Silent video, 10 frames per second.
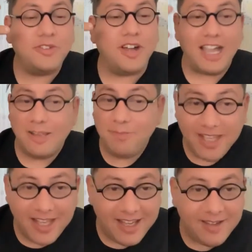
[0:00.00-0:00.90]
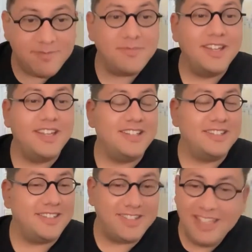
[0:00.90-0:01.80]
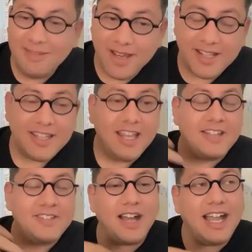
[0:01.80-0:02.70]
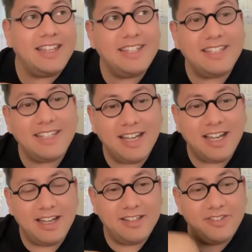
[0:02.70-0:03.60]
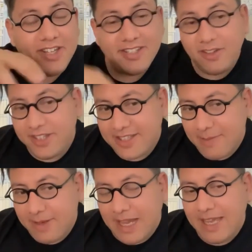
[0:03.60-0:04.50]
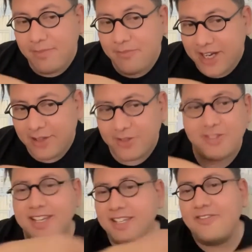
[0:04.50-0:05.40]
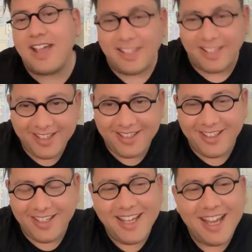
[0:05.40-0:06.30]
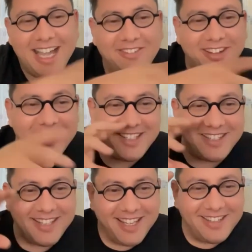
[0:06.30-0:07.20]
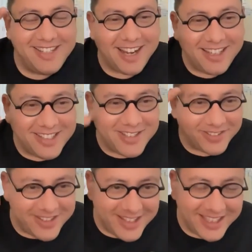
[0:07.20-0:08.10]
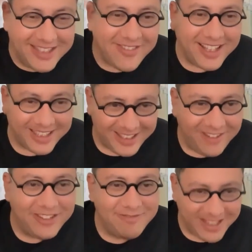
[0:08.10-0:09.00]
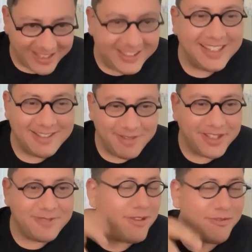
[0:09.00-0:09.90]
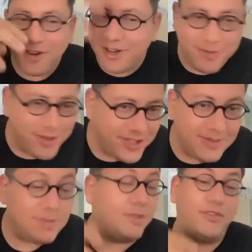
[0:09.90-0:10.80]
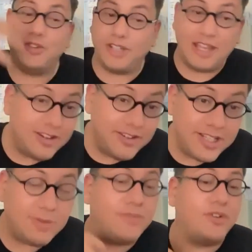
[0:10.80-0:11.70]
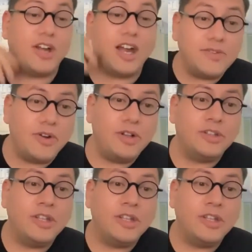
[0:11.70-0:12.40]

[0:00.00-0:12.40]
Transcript: IBM, Siemens. So I think the reason this happened, I am very close to Silicon Valley. I was just the artist of the Silicon Valley, if it makes sense. Because before the museums, before the galleries, before the art world,